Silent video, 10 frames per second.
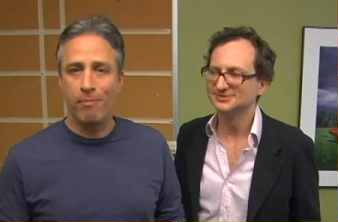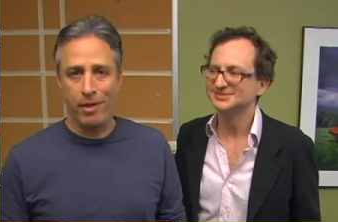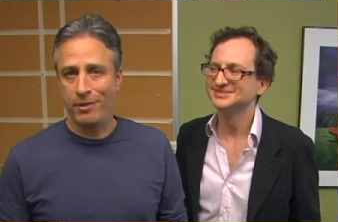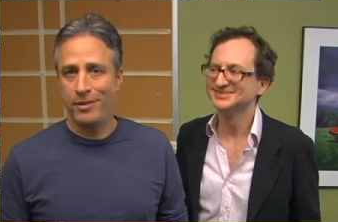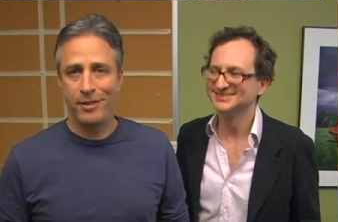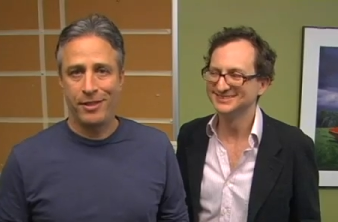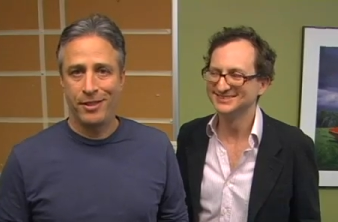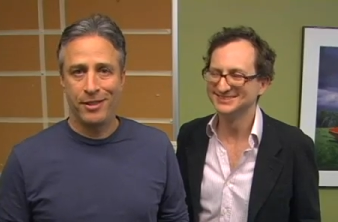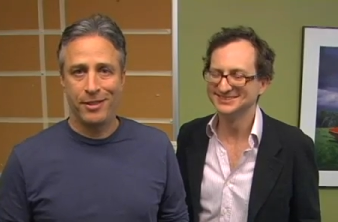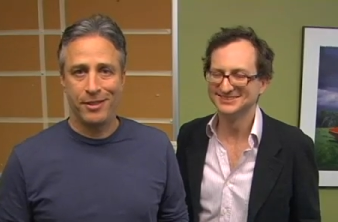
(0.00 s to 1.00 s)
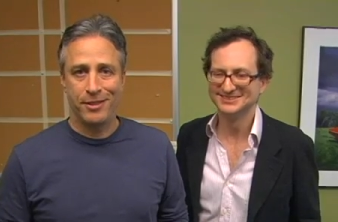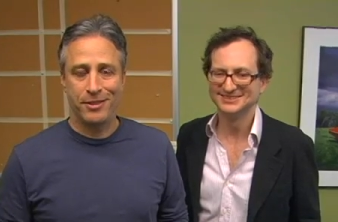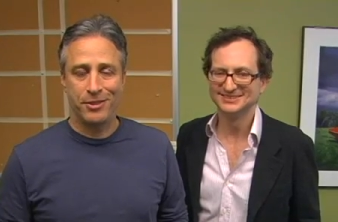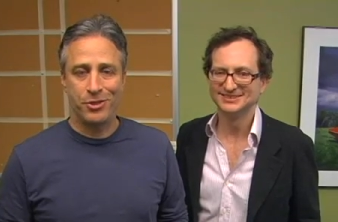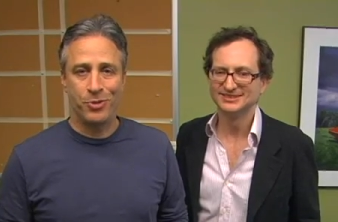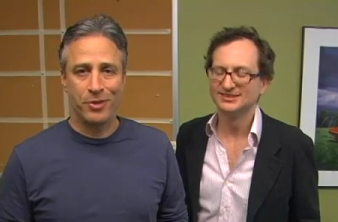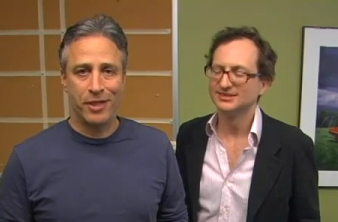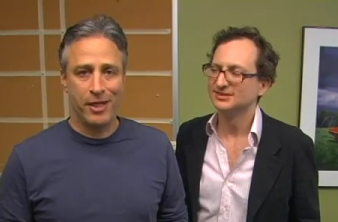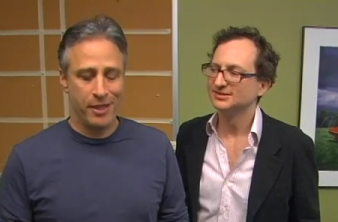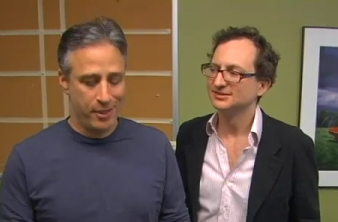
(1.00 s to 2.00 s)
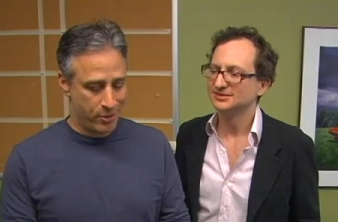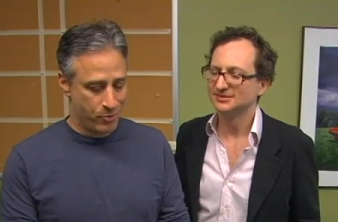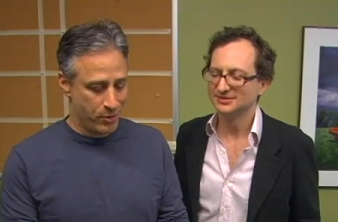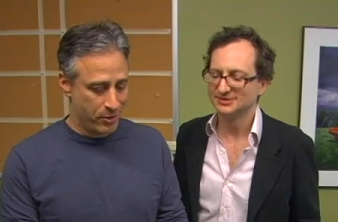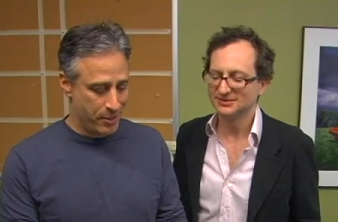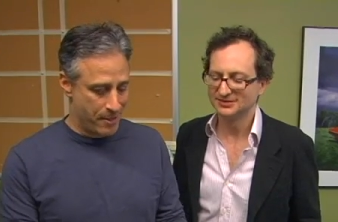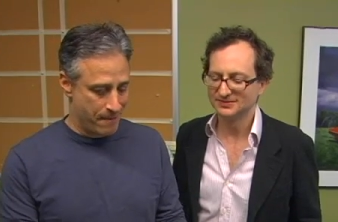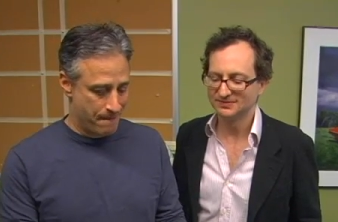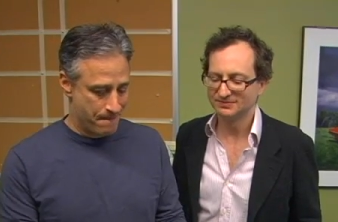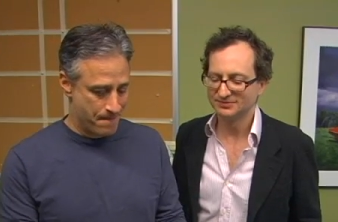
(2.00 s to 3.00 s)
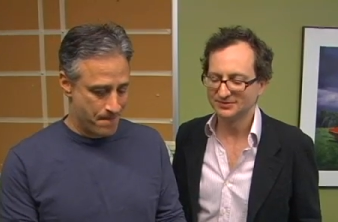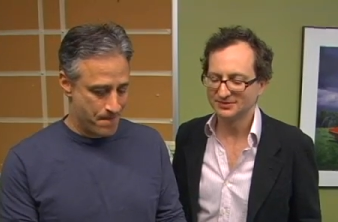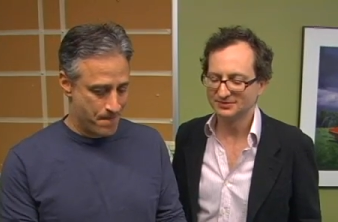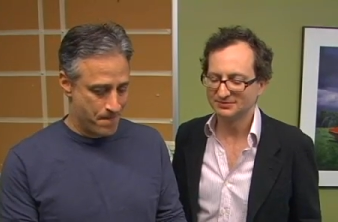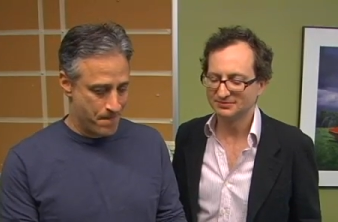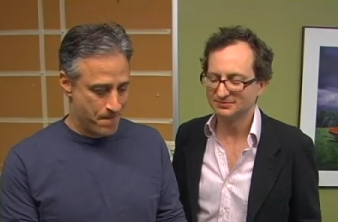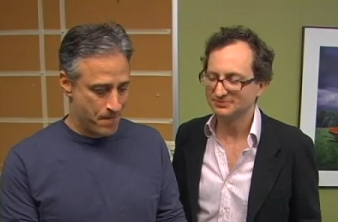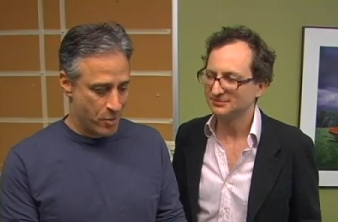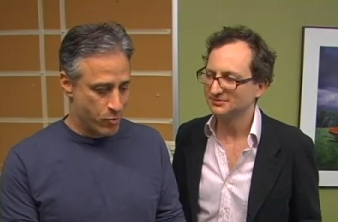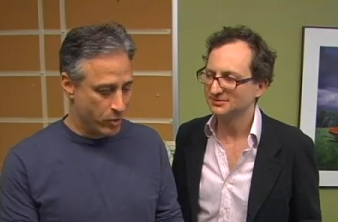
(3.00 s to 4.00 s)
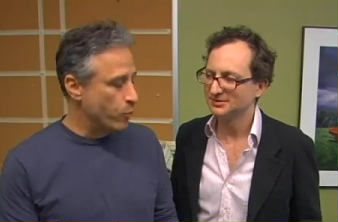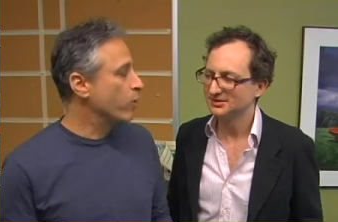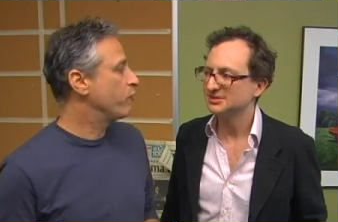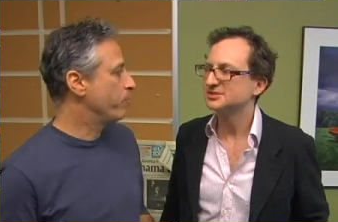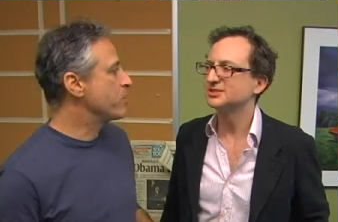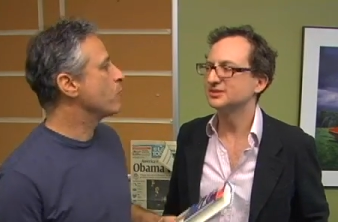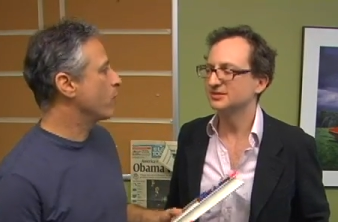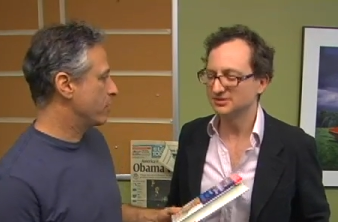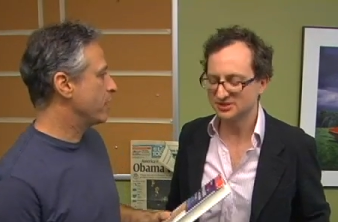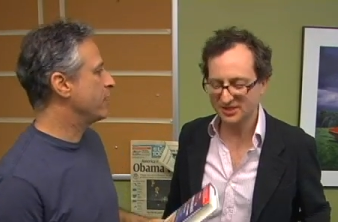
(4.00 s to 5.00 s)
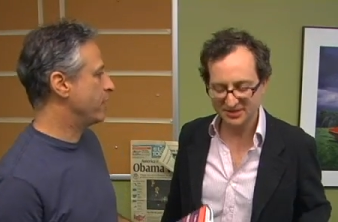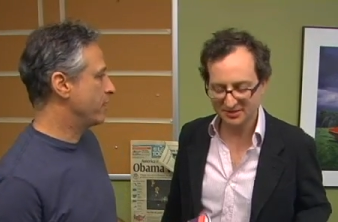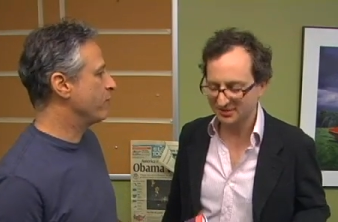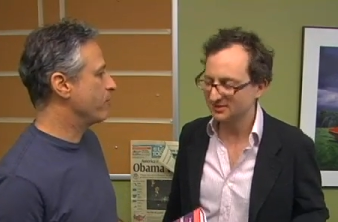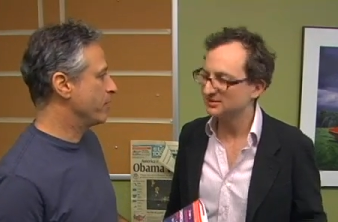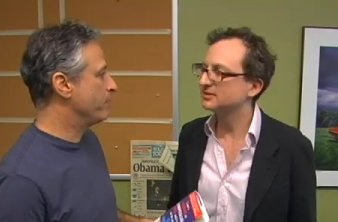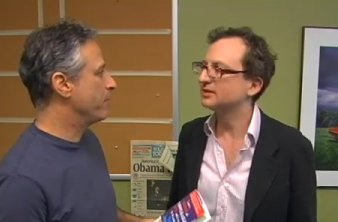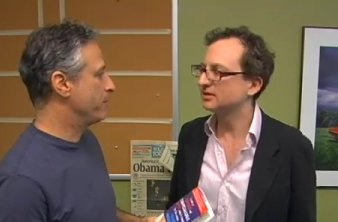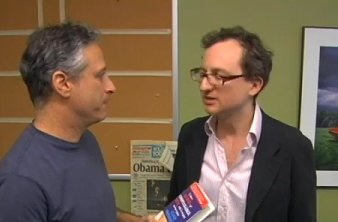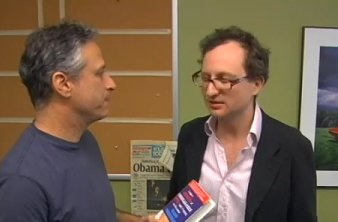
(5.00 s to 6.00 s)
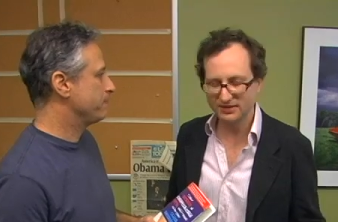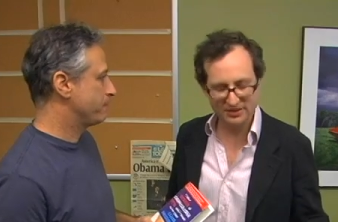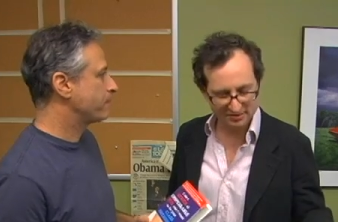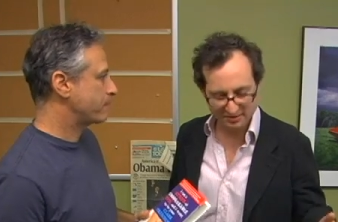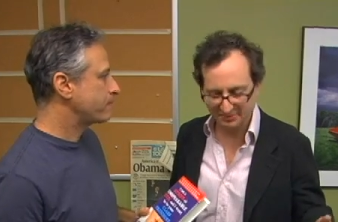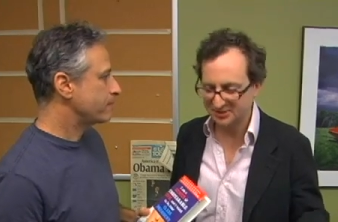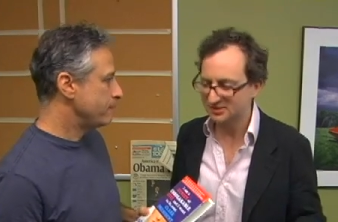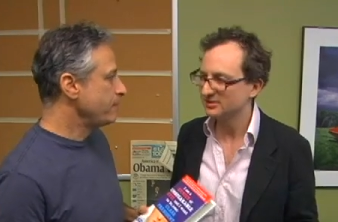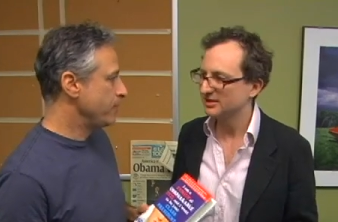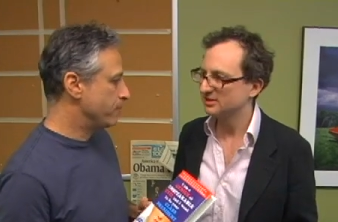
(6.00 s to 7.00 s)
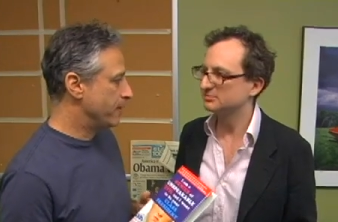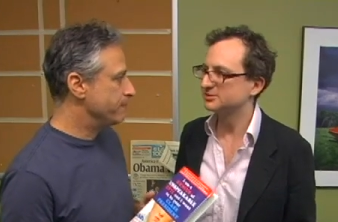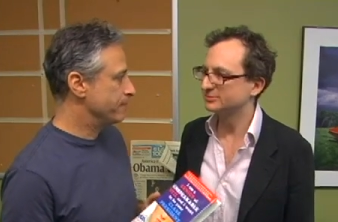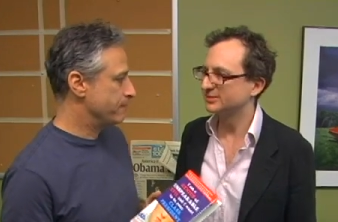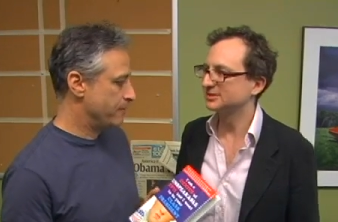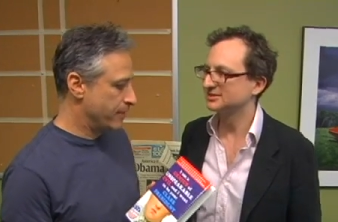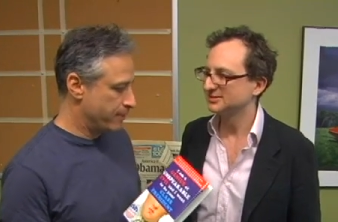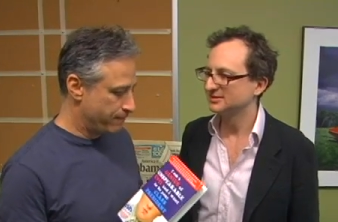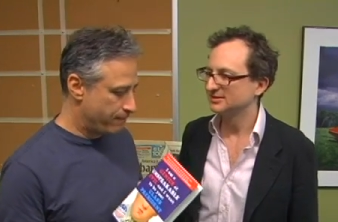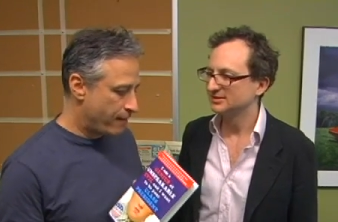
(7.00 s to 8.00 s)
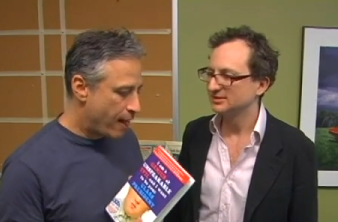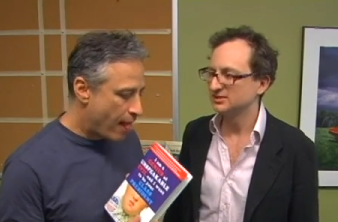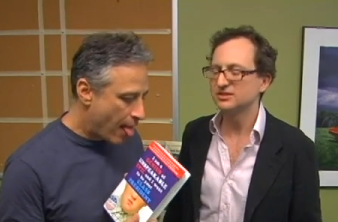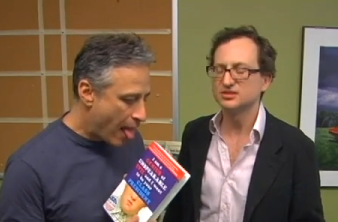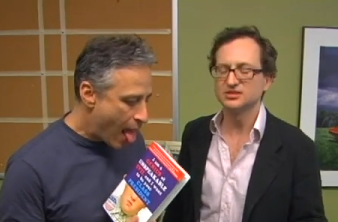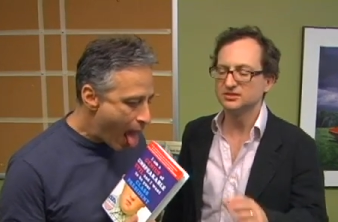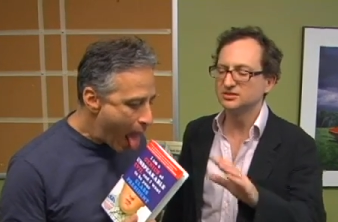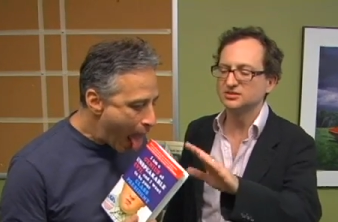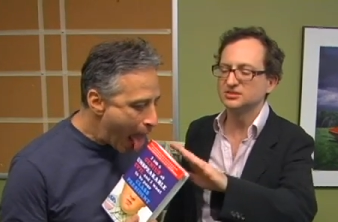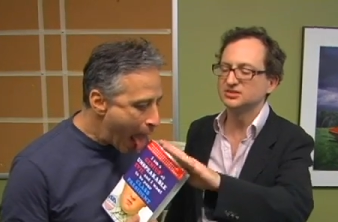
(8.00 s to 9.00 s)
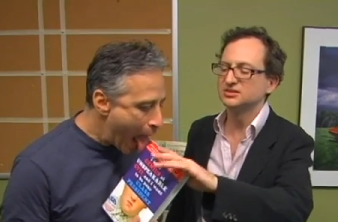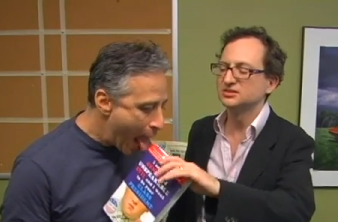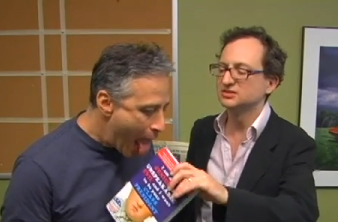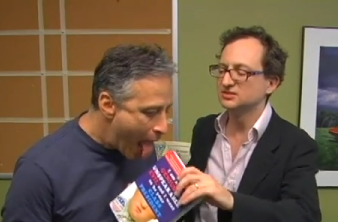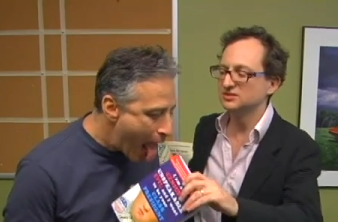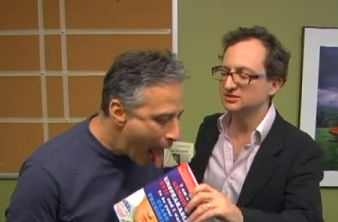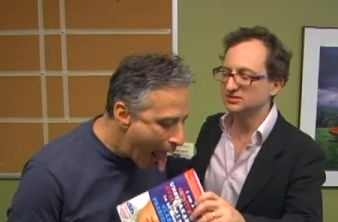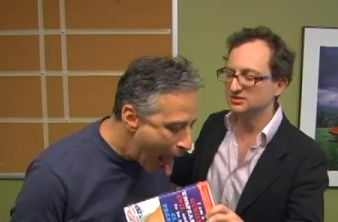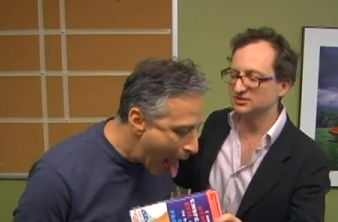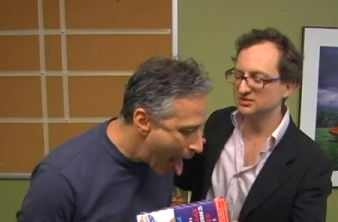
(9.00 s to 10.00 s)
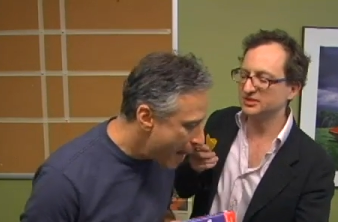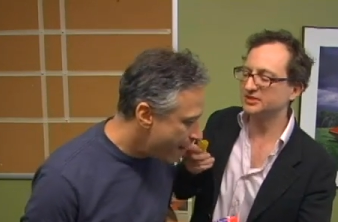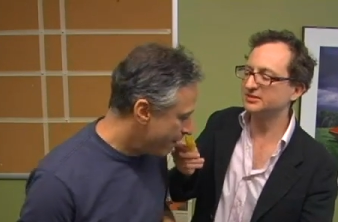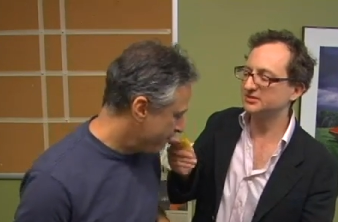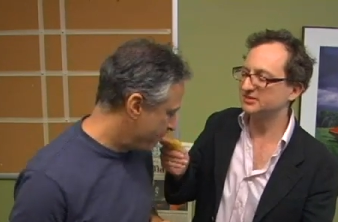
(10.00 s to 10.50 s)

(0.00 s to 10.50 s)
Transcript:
Speaker 1: about uh, since you were a kid, and it's really uh, it's really a wonderful piece of work. John, again for bringing no, thank you so much. Thank you so much for doing this. No, no, no. No. Thank